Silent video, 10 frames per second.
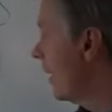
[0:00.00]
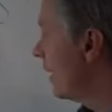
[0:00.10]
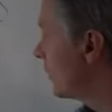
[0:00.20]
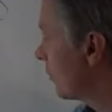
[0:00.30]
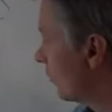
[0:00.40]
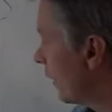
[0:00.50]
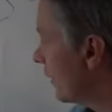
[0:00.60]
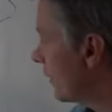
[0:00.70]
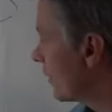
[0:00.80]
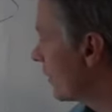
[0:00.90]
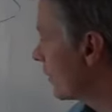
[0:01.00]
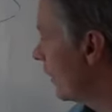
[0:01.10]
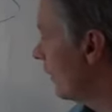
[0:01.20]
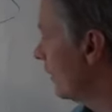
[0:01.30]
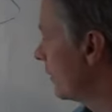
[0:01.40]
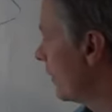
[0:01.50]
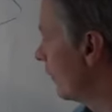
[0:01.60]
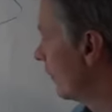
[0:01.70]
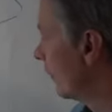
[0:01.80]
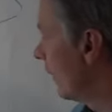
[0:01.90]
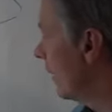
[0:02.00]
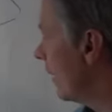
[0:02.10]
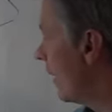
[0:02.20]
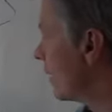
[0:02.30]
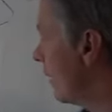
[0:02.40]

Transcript: is to write it slightly differently as